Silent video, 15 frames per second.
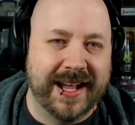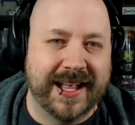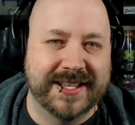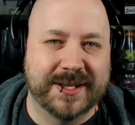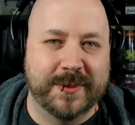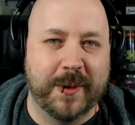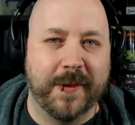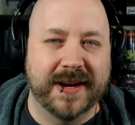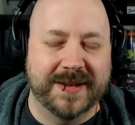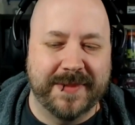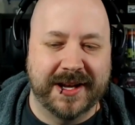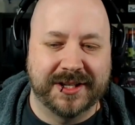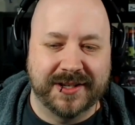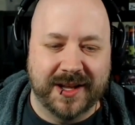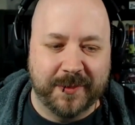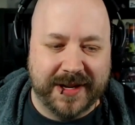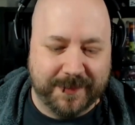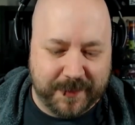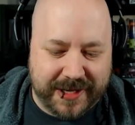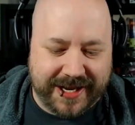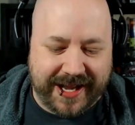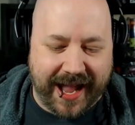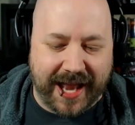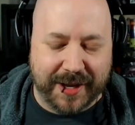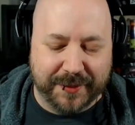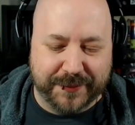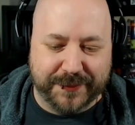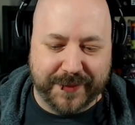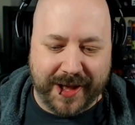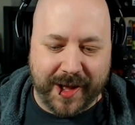And so we wanted to make sure that we kind
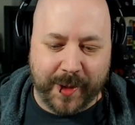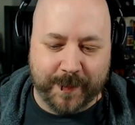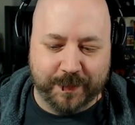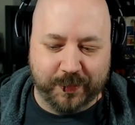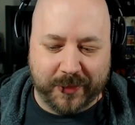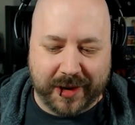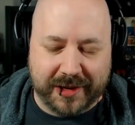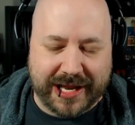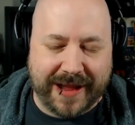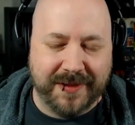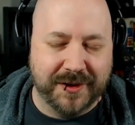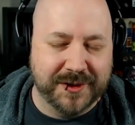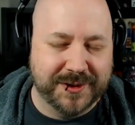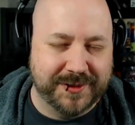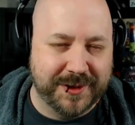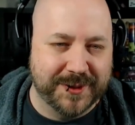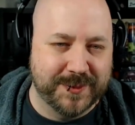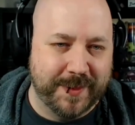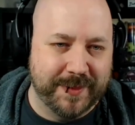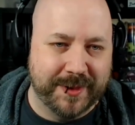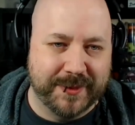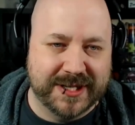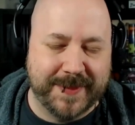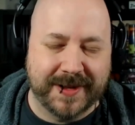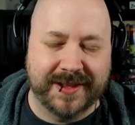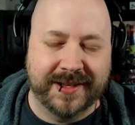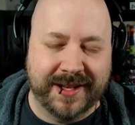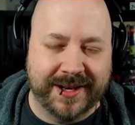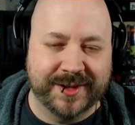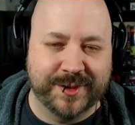of gave those women the
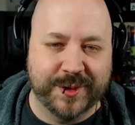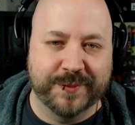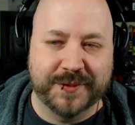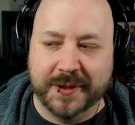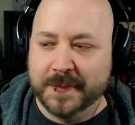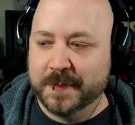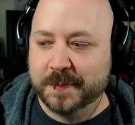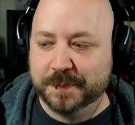respect that they deserved.